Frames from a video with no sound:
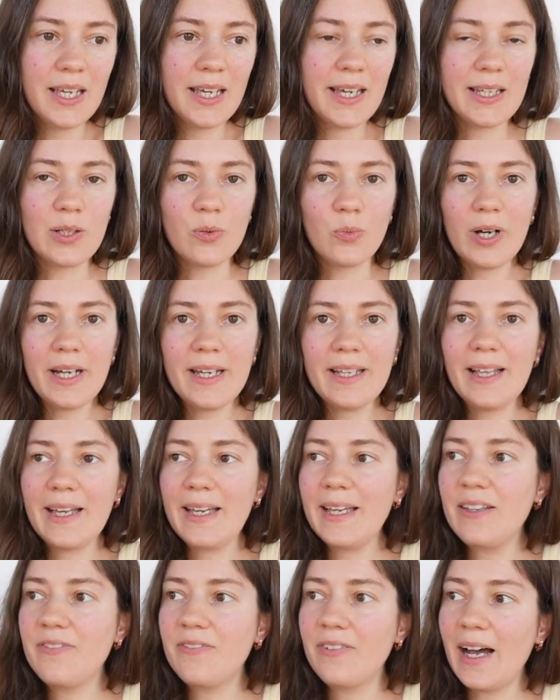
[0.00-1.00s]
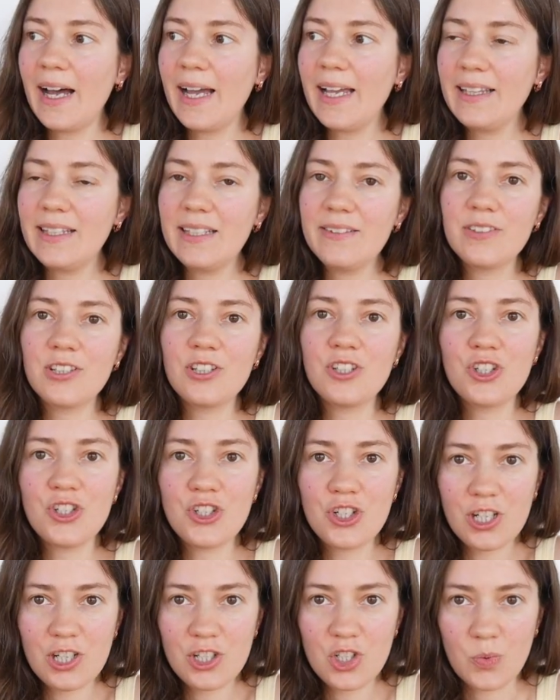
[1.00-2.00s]
And while if I live in
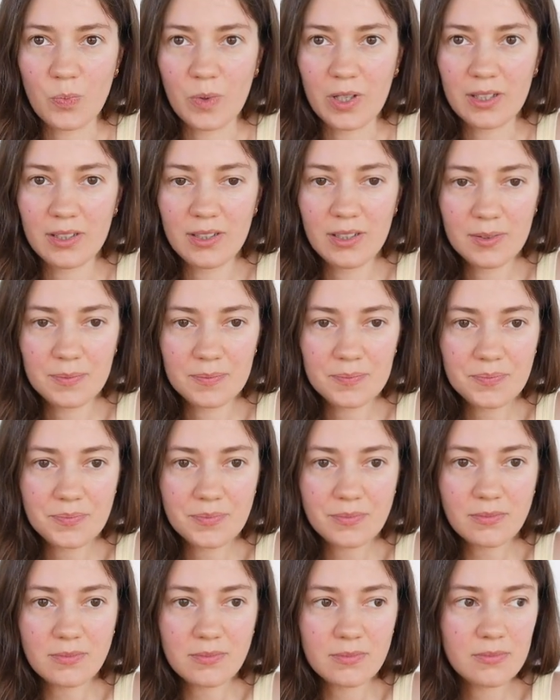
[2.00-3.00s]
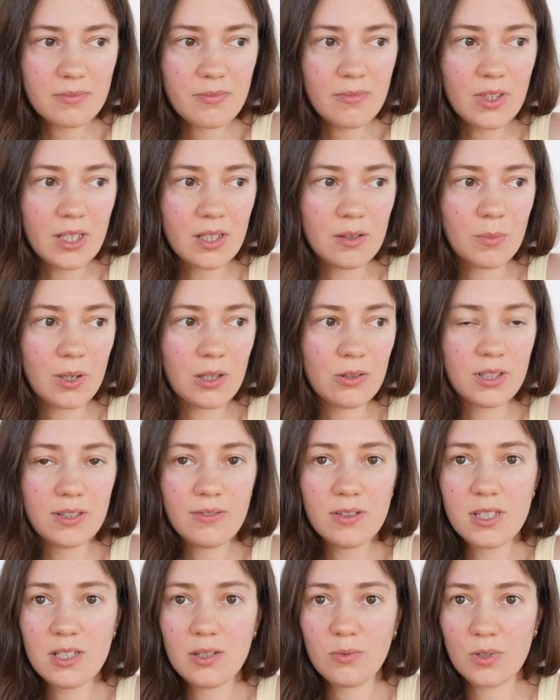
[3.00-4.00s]
judgment about
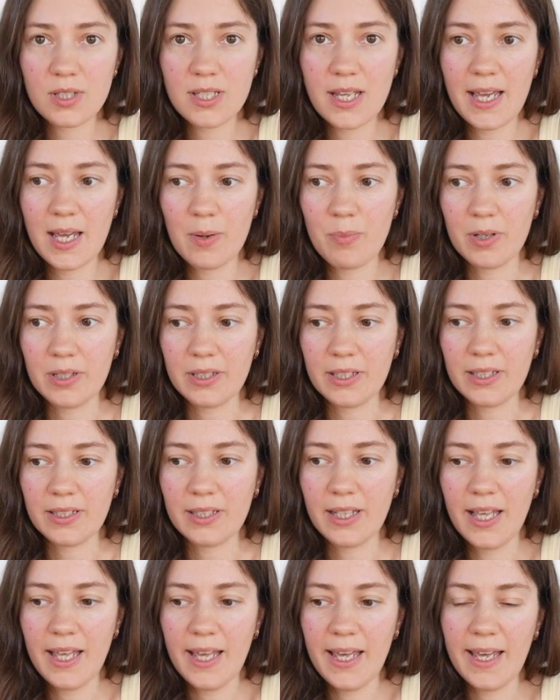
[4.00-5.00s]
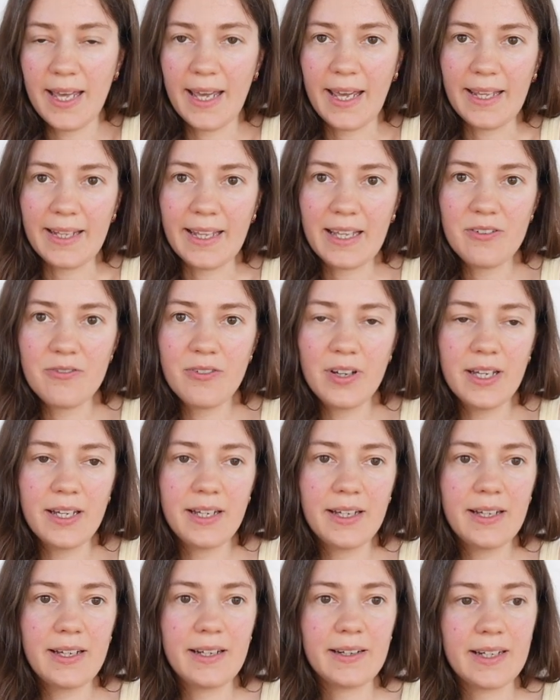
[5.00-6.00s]
everything what's happening, and I
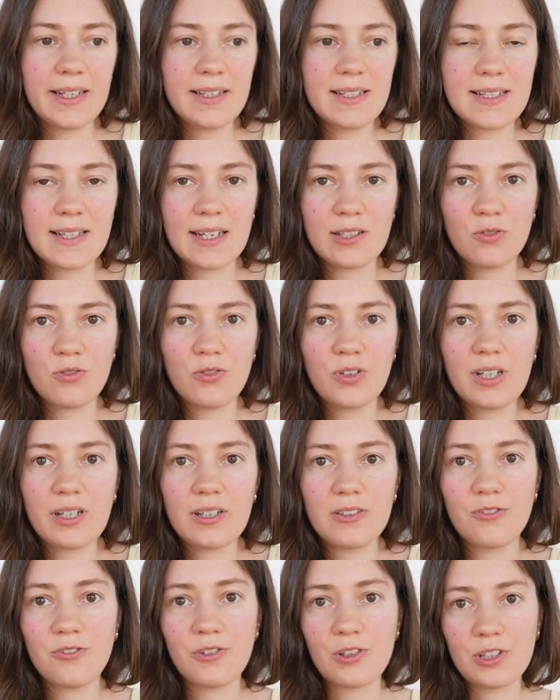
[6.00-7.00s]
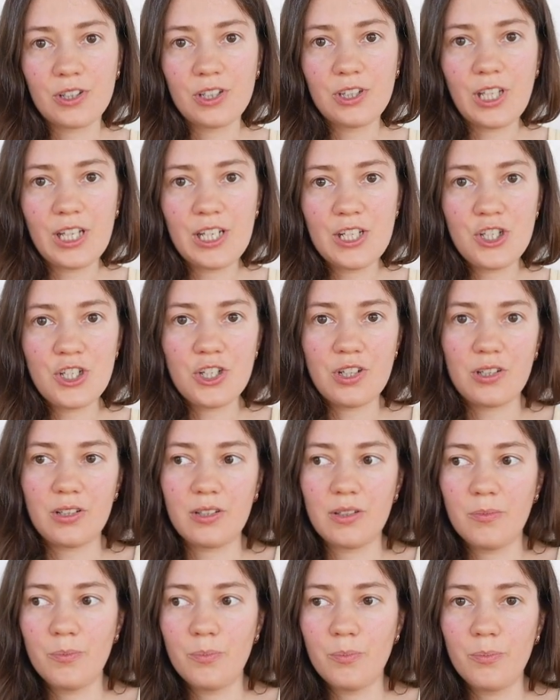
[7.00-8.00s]
create this kind of
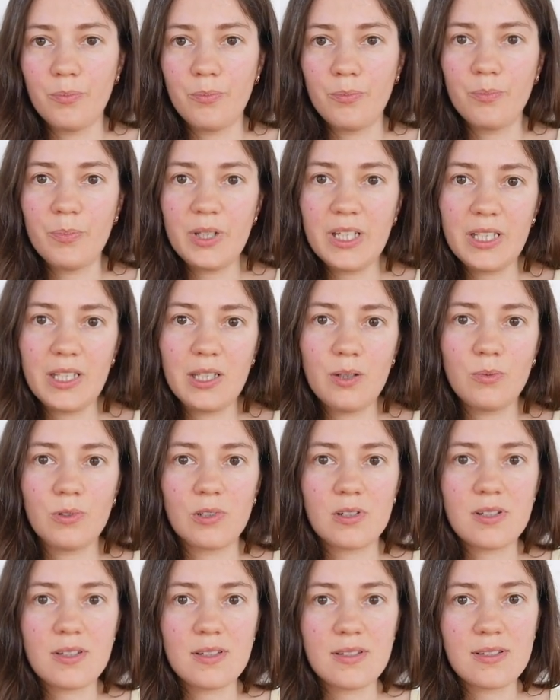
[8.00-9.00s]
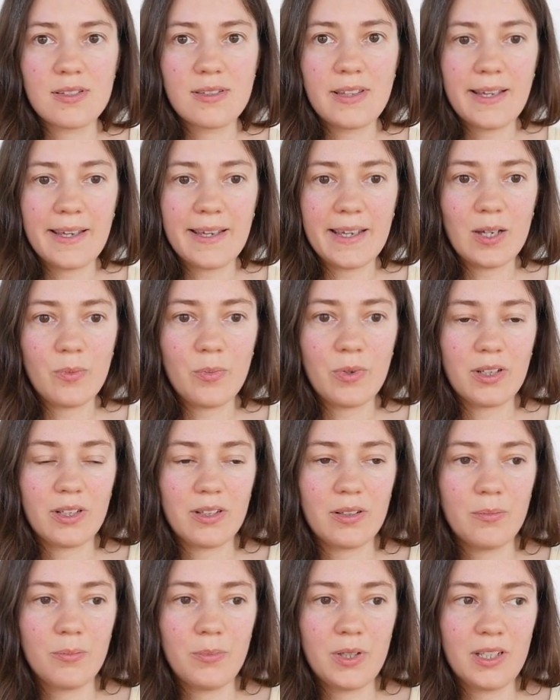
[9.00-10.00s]
confrontation, me versus them
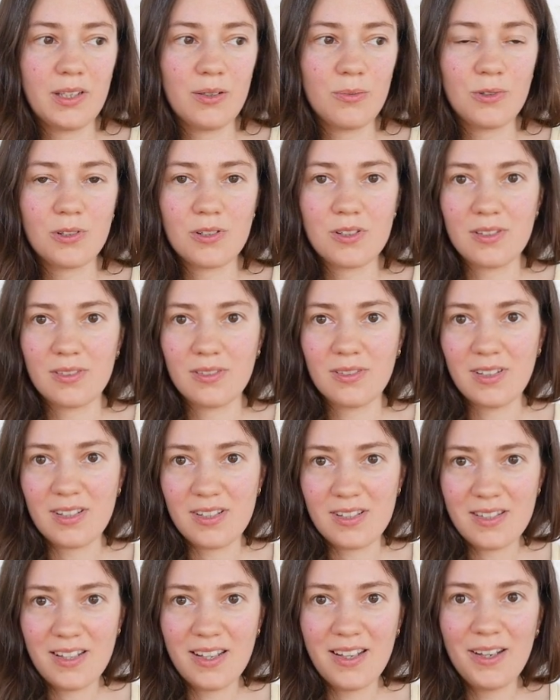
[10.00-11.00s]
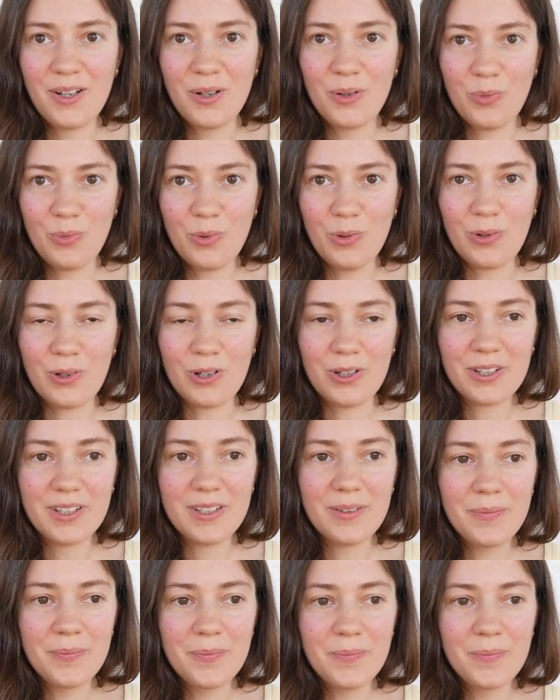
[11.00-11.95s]
and me versus this world,